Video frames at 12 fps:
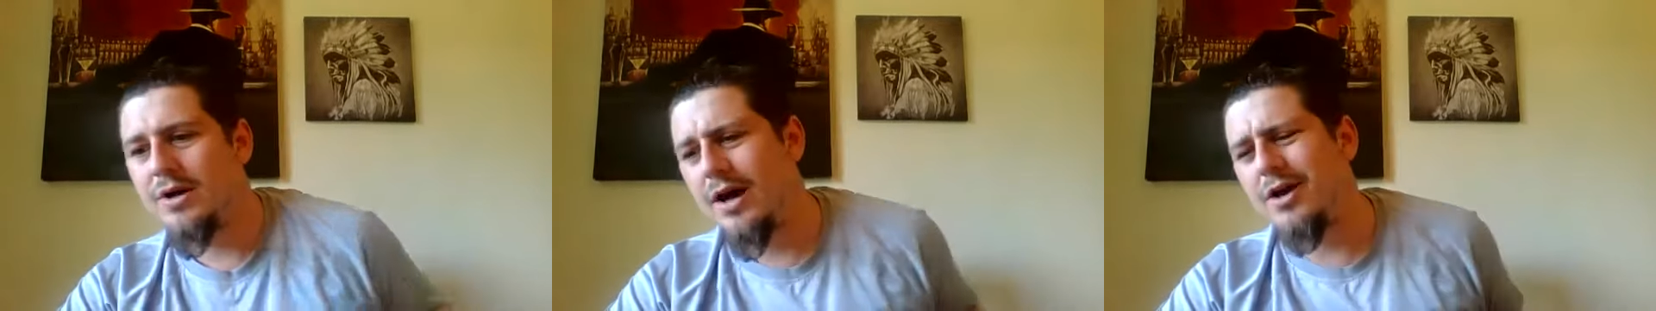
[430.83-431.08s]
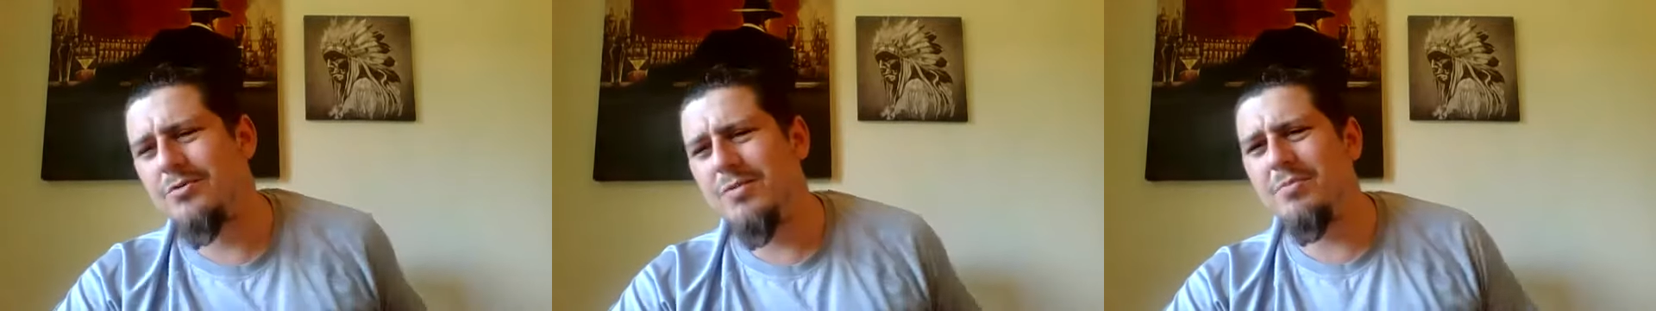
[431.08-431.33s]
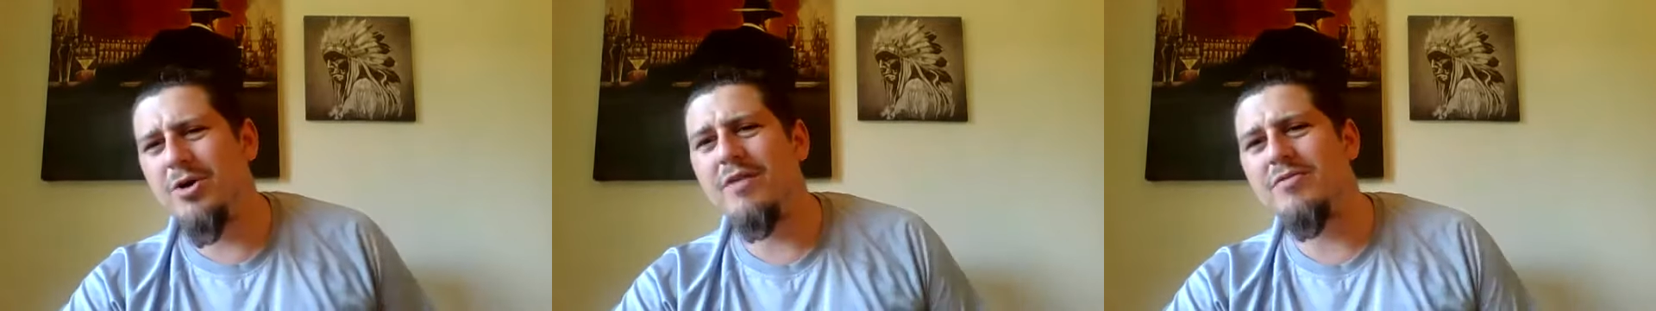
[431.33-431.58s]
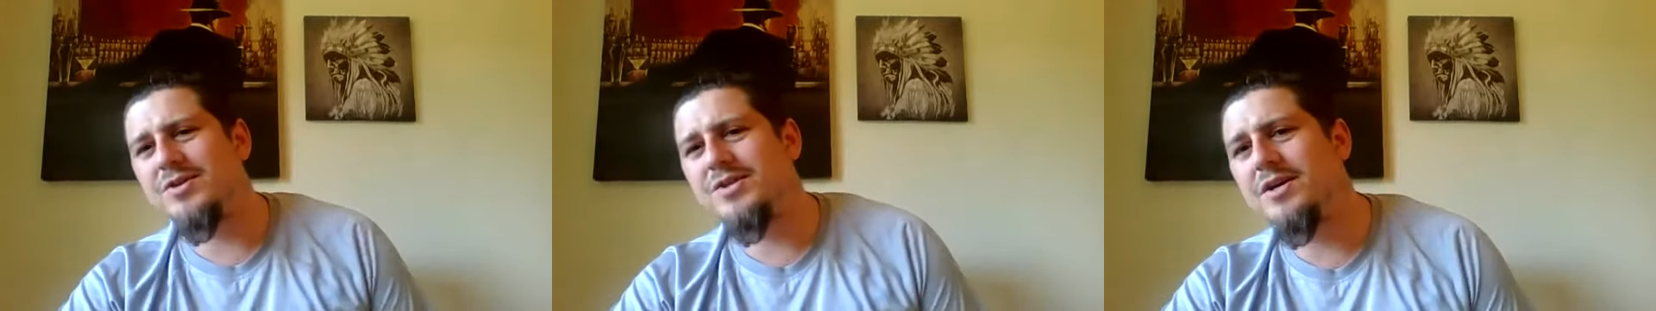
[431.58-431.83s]
I don't remember
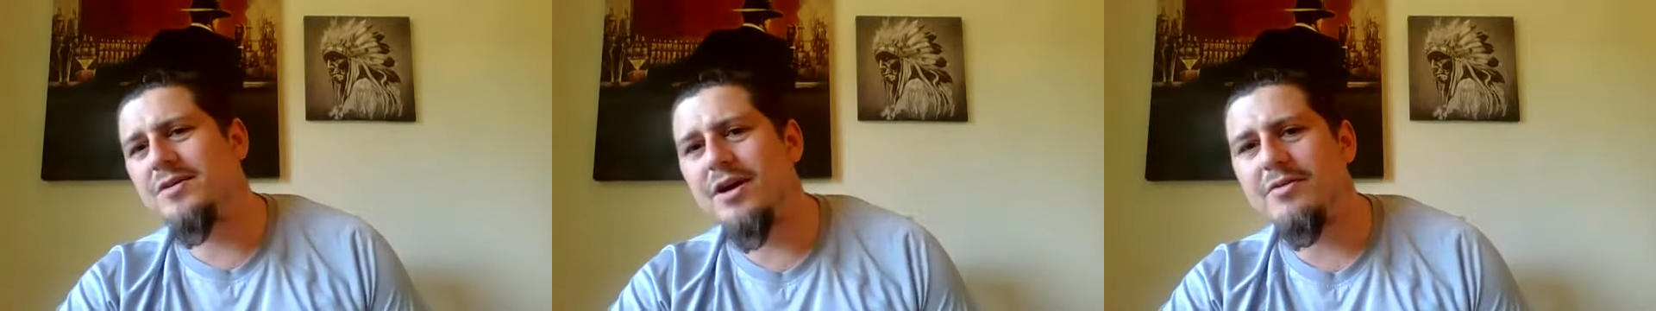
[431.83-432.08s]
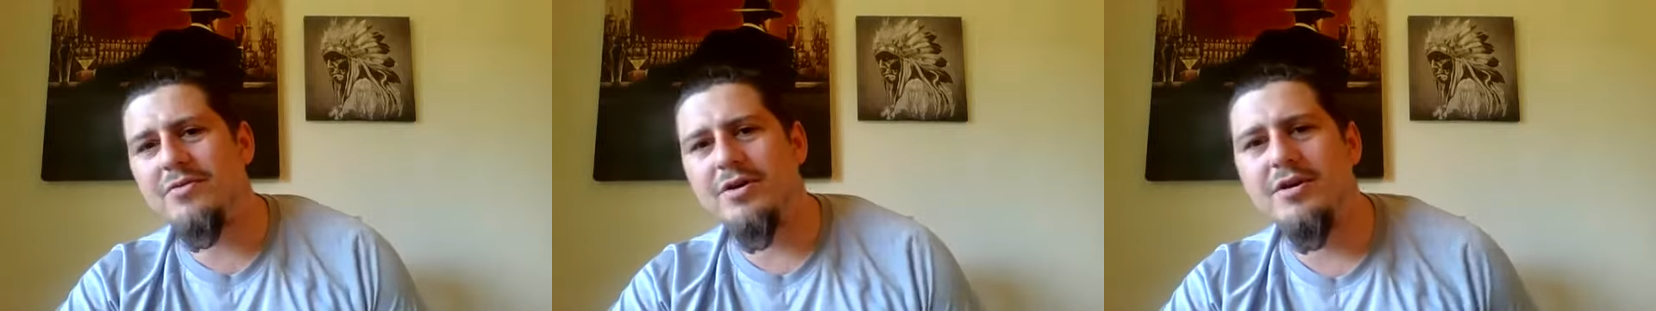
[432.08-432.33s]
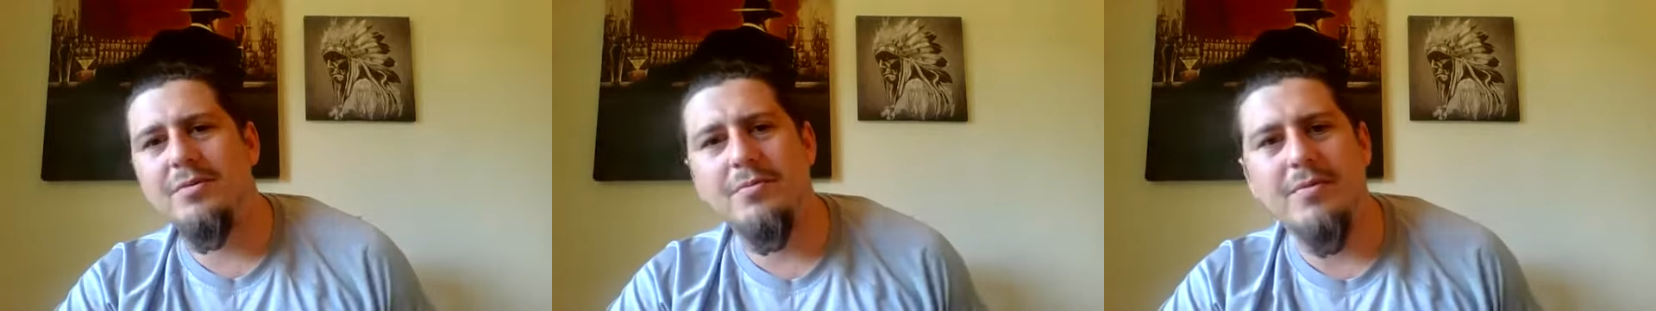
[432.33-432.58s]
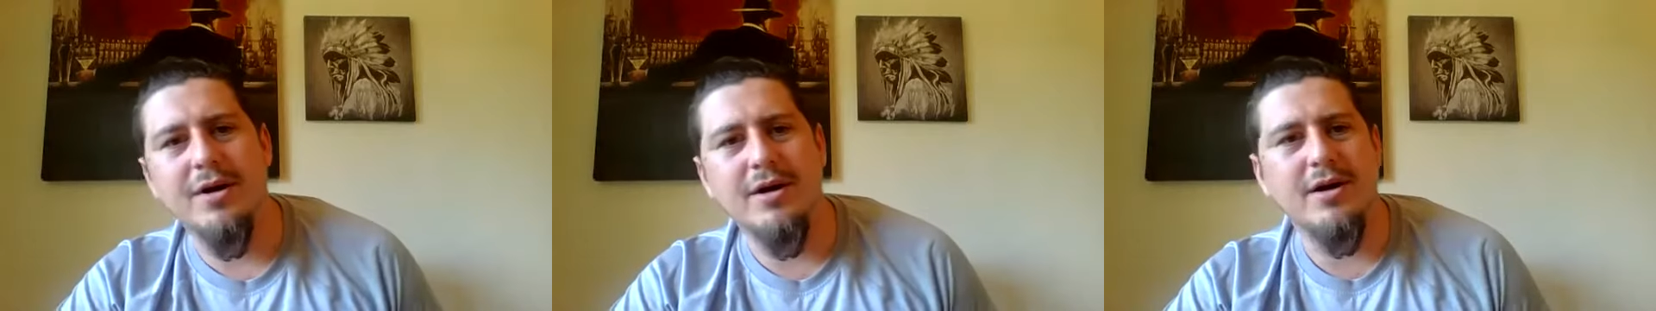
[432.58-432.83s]
ever seeing that for
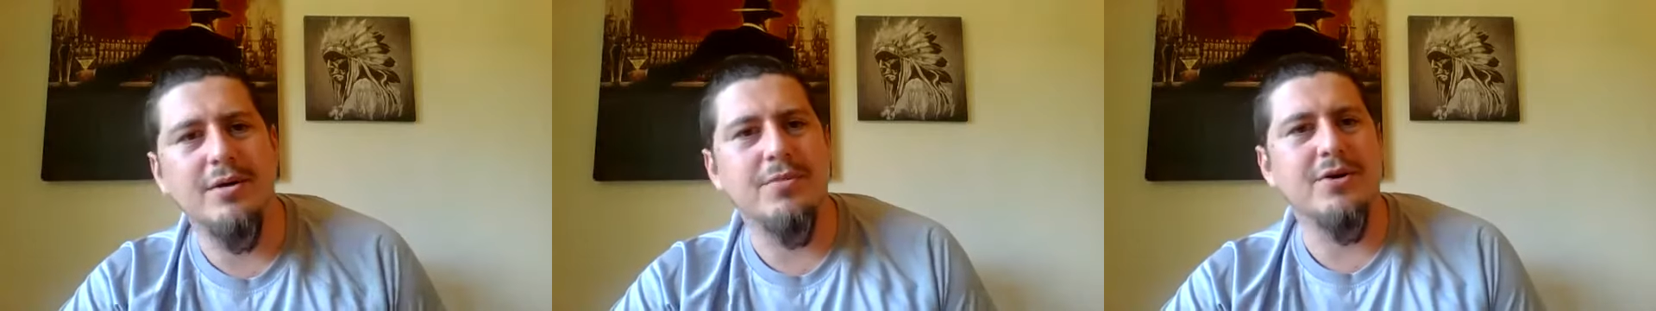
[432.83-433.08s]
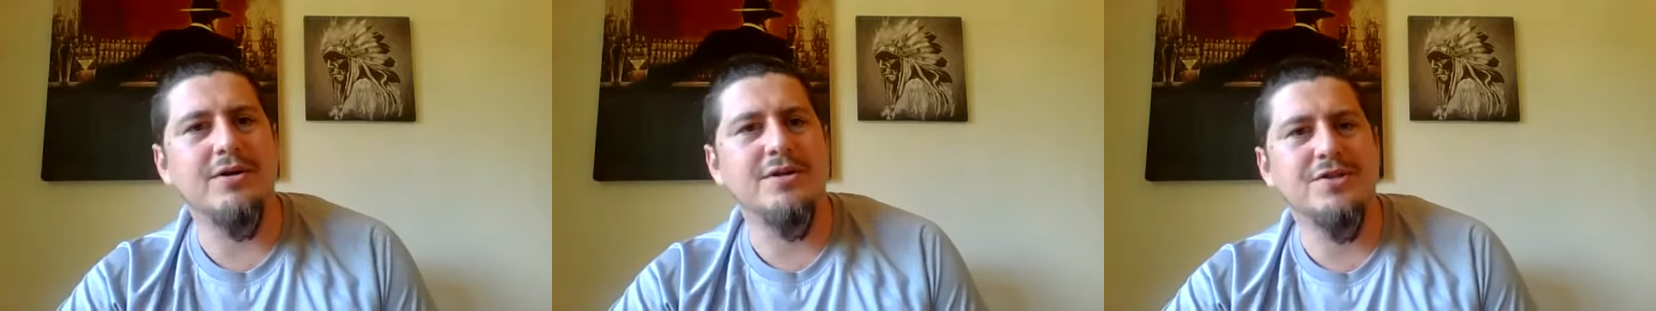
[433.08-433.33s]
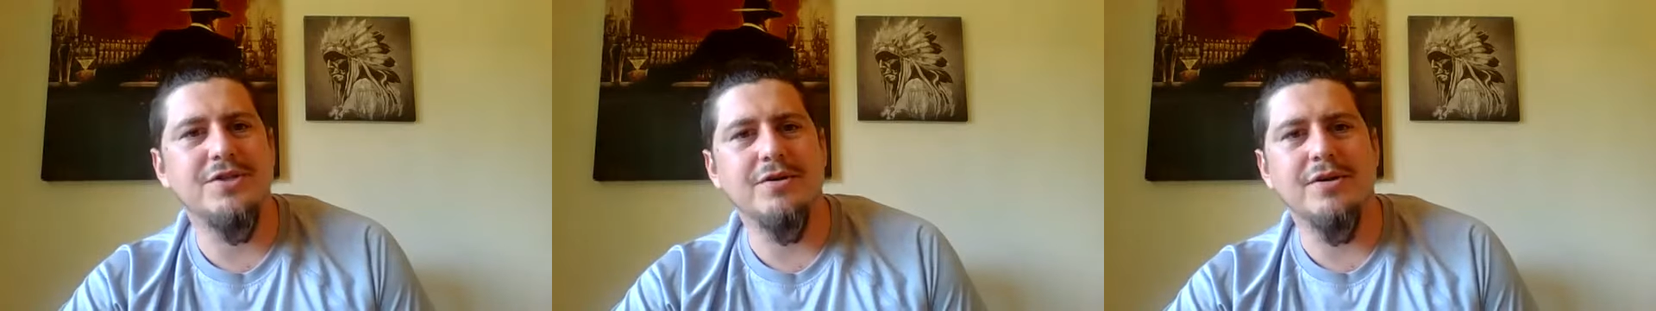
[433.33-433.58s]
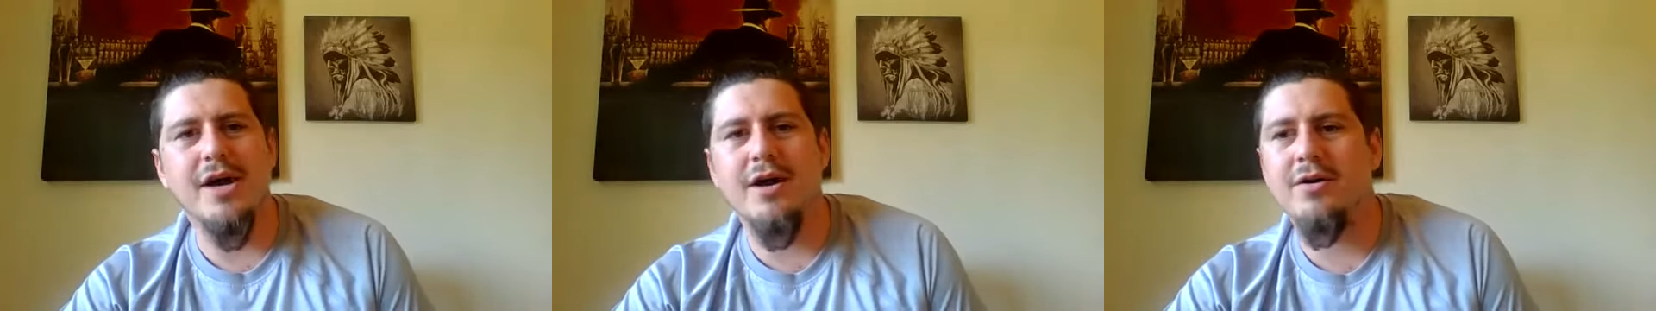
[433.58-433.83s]
him, but it is there
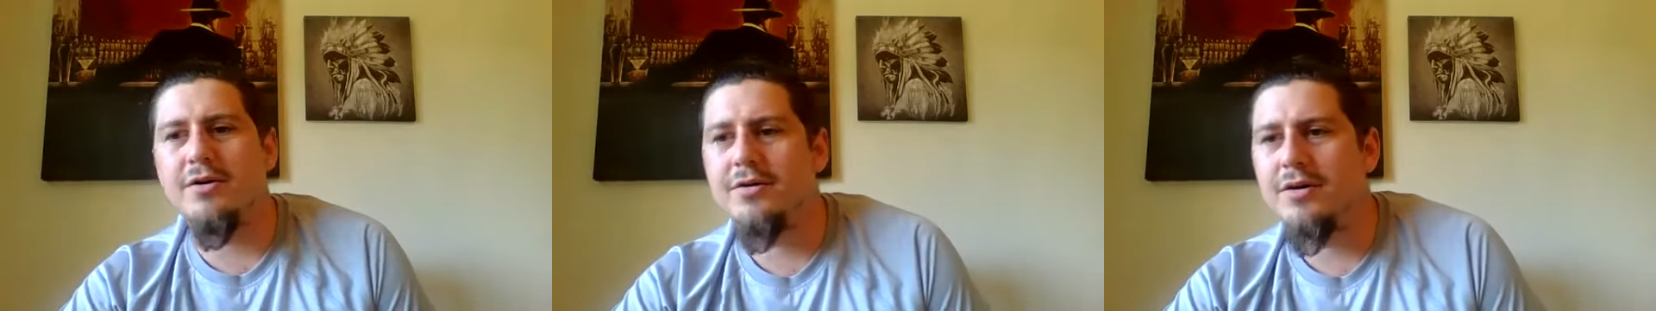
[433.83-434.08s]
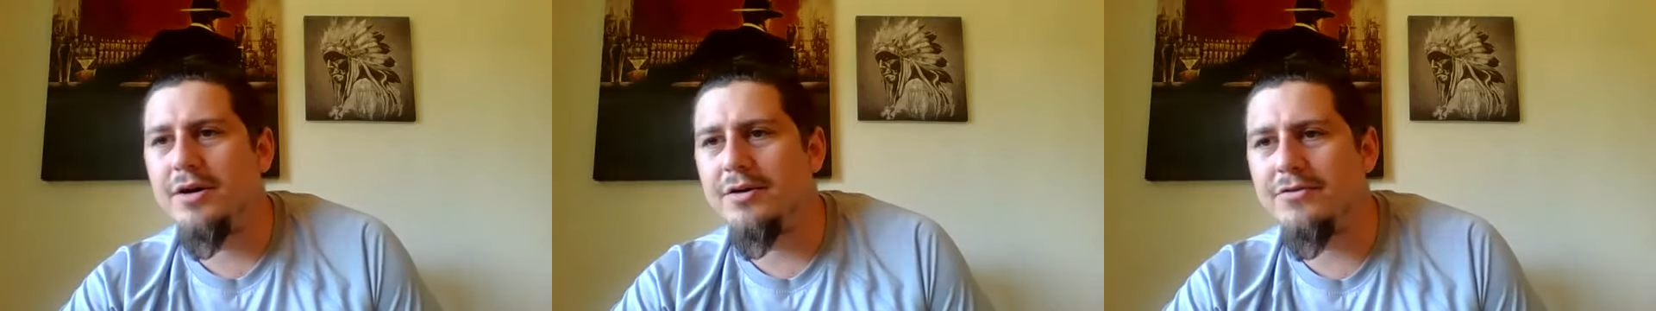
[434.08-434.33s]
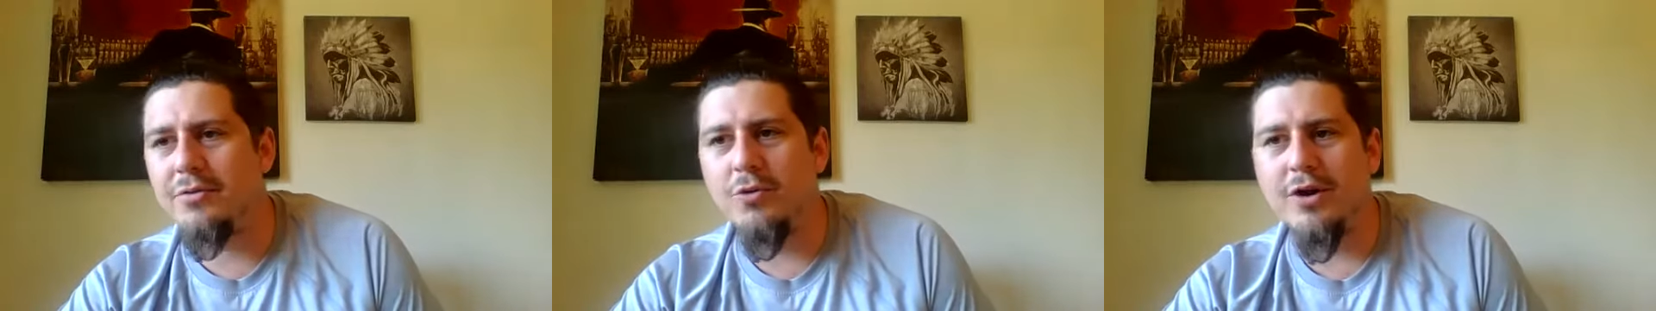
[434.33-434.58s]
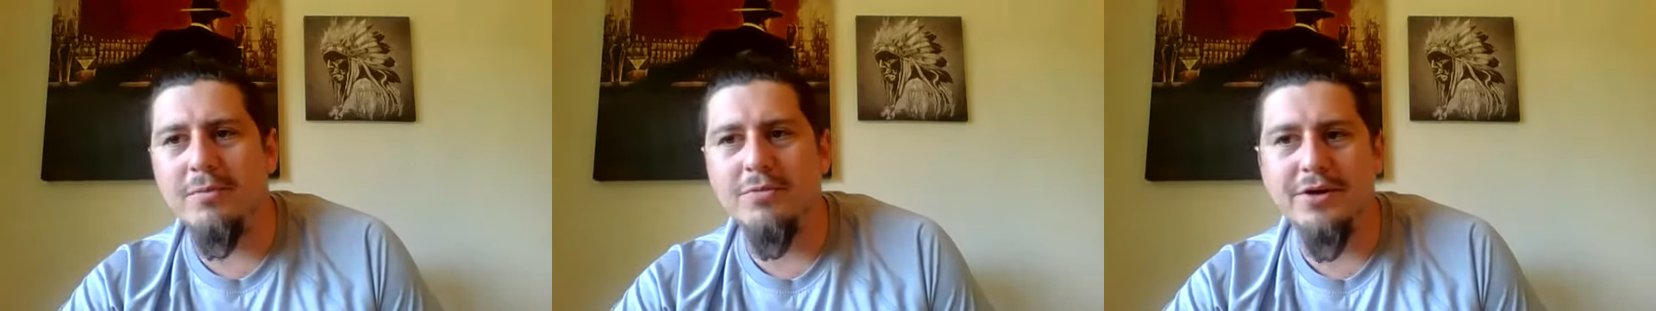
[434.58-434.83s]
now from what
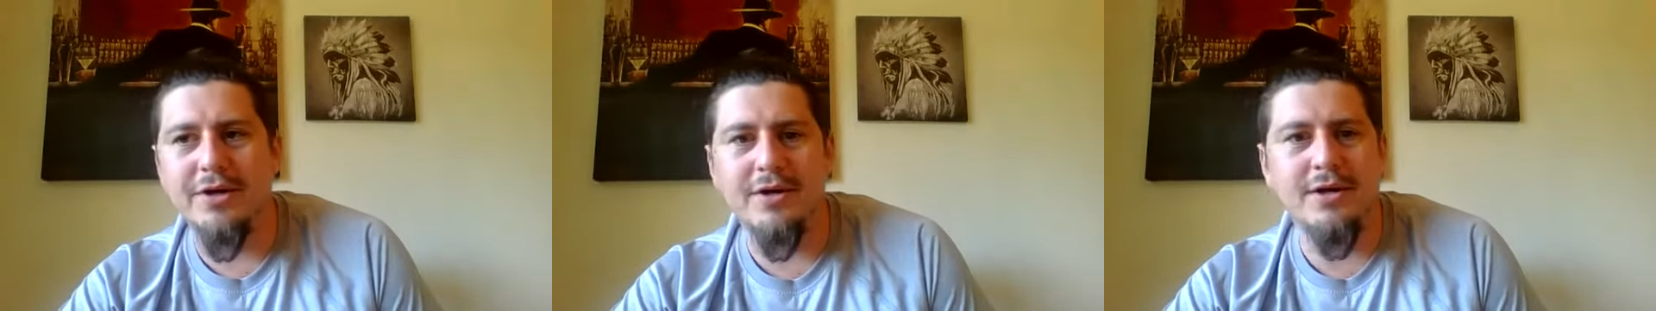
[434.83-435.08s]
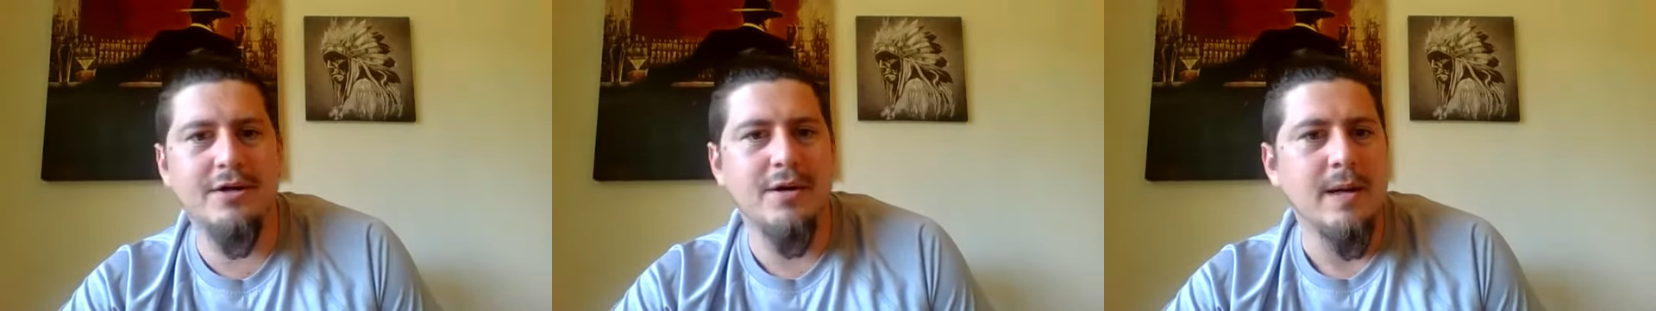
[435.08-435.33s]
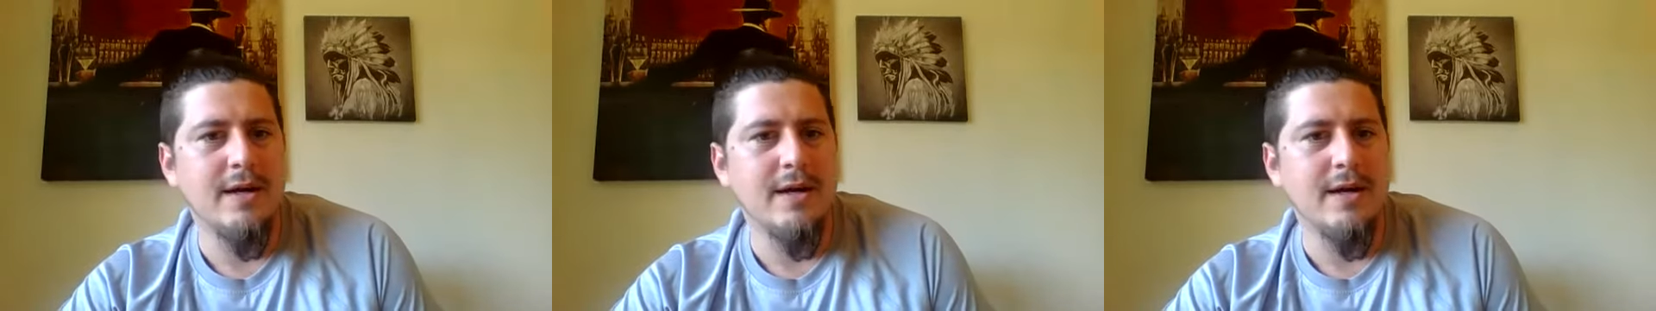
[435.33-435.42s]
I'm looking at.